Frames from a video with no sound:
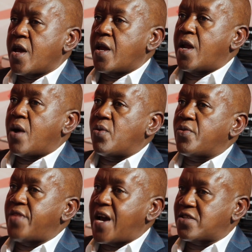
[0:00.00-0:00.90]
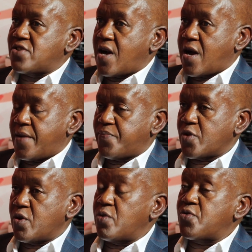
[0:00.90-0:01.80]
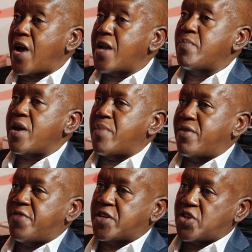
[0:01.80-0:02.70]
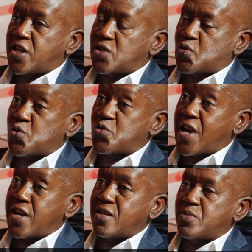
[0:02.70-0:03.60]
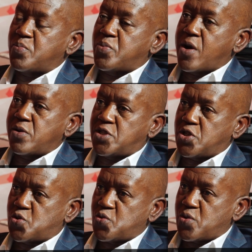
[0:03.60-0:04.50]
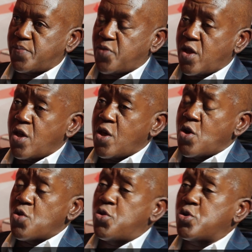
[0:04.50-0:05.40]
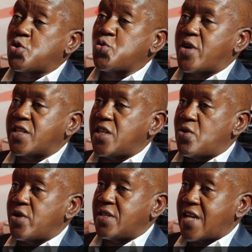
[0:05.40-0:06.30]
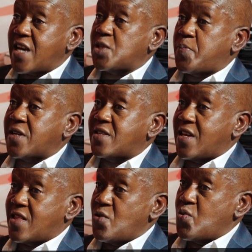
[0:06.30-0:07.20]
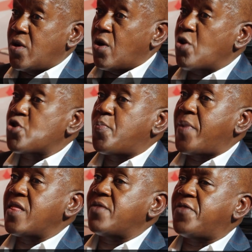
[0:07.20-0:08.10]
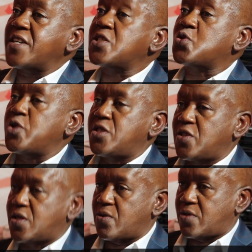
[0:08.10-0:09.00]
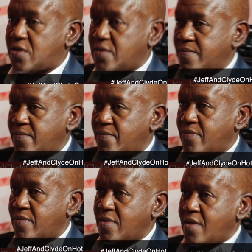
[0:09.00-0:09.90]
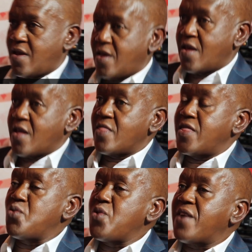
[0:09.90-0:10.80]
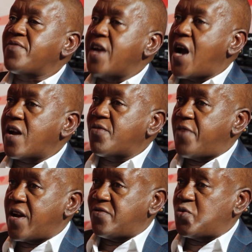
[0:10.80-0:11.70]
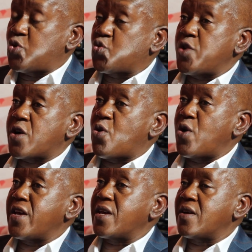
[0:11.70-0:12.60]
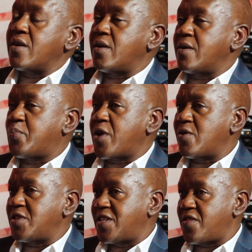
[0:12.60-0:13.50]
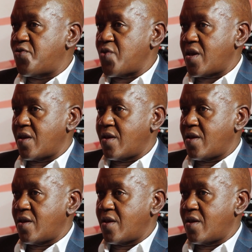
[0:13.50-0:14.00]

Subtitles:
Now, that car run by manufacturers who run in Priority 2. Those two categories, I expect that they will occupy the first 20 slots. Then we have the R5s, which we are calling Priority 3.